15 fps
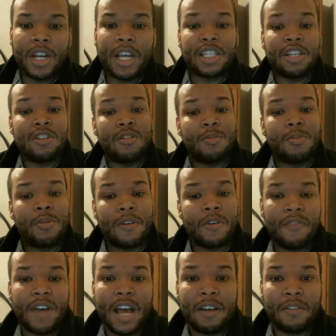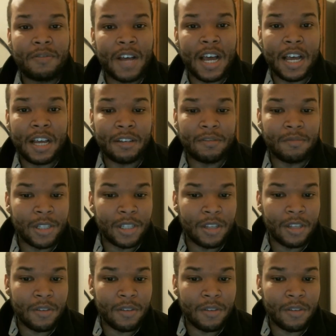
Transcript: 0.55 million